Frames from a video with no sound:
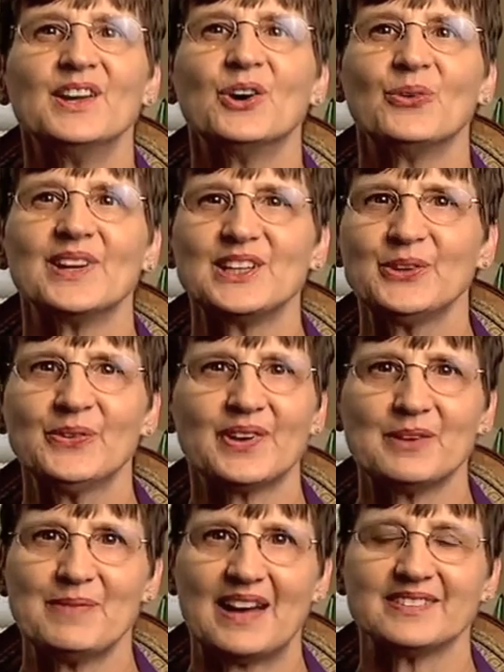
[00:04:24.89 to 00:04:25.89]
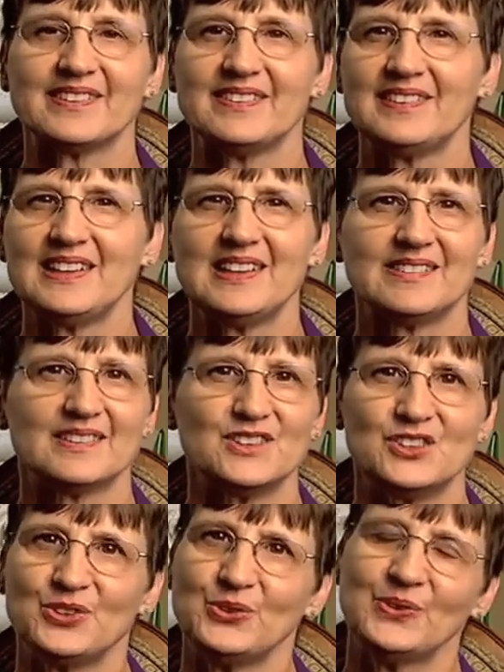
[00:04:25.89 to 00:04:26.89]
What you are about to see is a
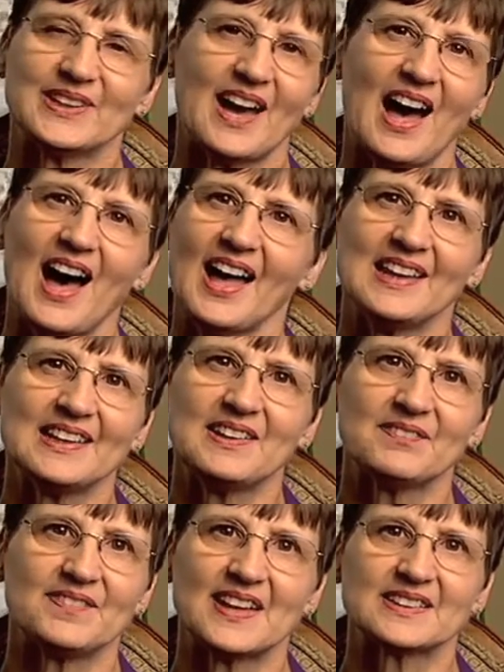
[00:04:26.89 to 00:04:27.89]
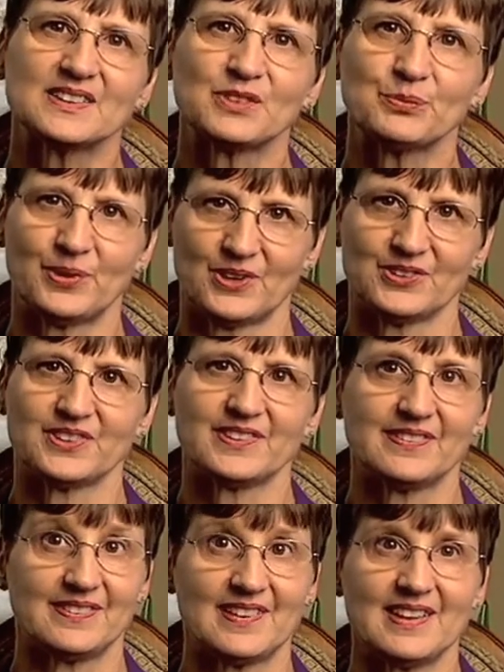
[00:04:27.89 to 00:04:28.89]
new and a highly effective approach to
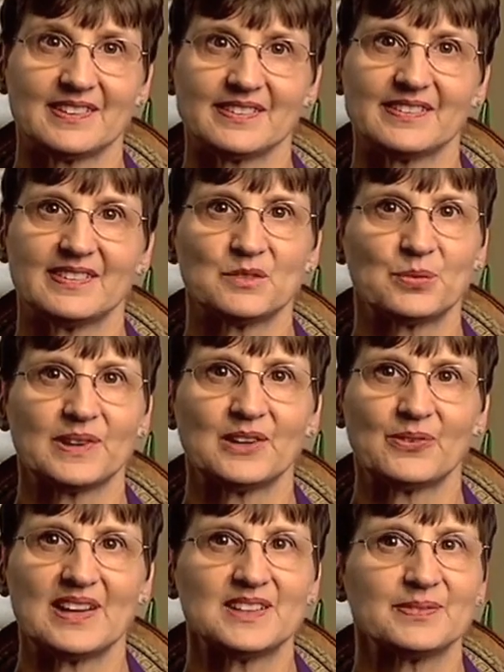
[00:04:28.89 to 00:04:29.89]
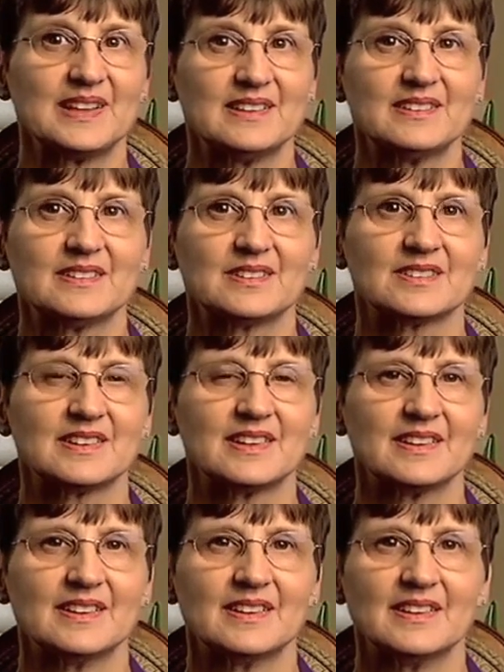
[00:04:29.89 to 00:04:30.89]
sales in the pre-arrangement industry.
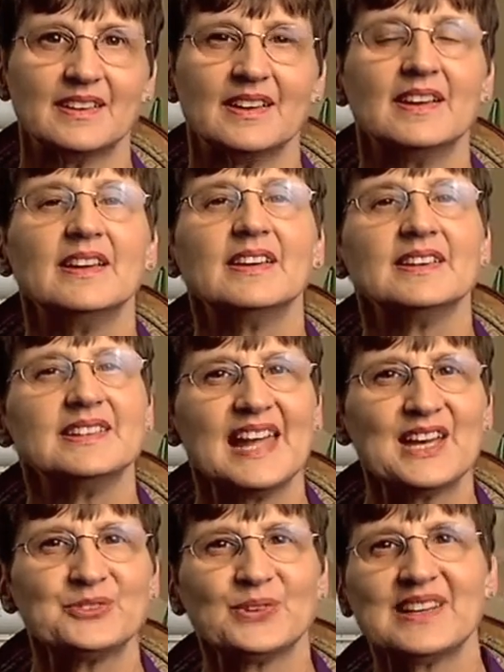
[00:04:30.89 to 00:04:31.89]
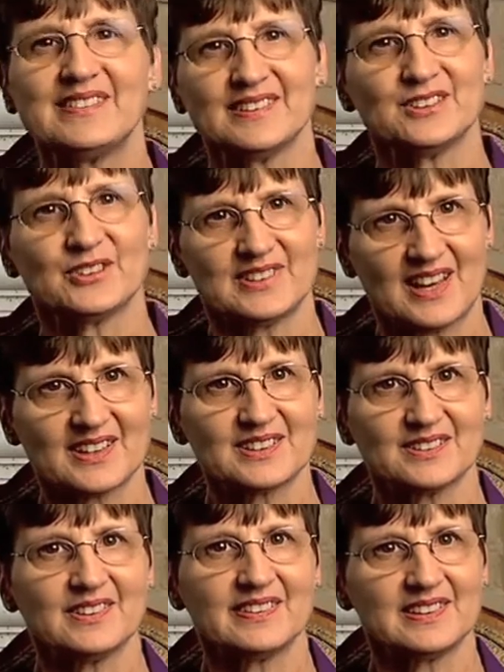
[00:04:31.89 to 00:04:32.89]
Dan Reed's introduction
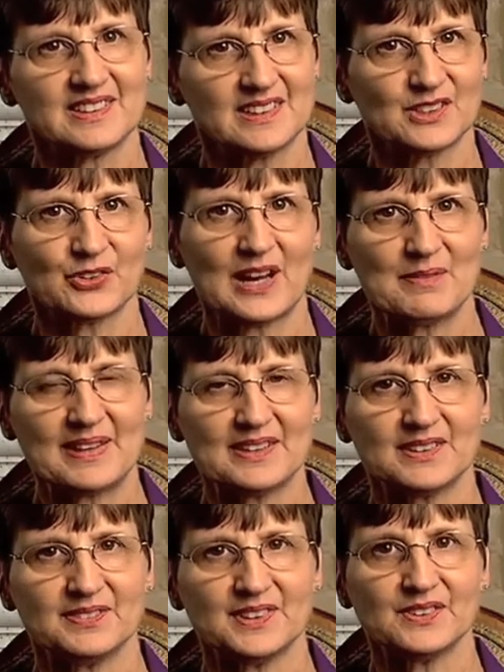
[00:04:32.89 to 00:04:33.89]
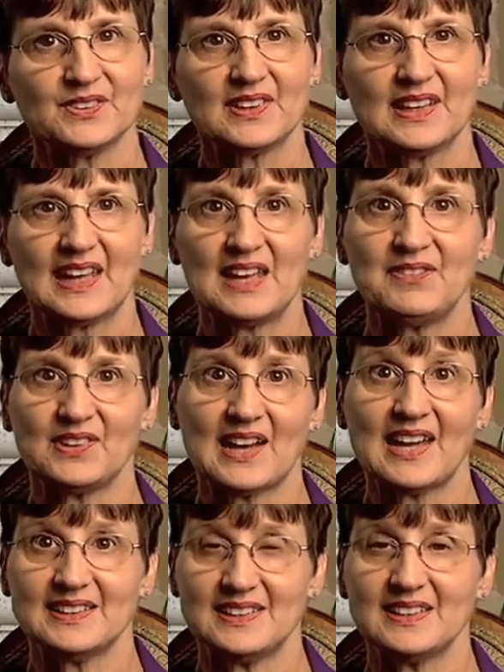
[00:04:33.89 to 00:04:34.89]
to the Genogram interview gave you an
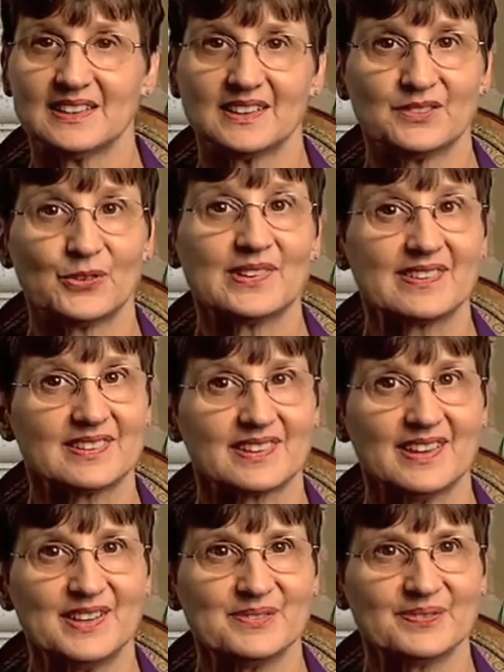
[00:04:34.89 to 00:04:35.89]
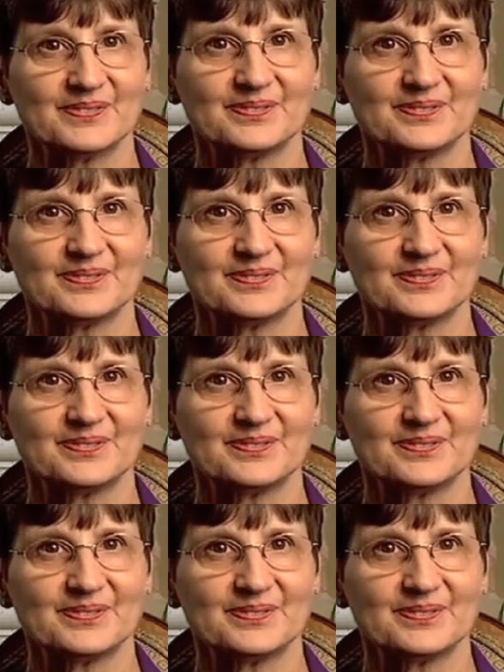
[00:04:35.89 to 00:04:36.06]
idea of what's to come.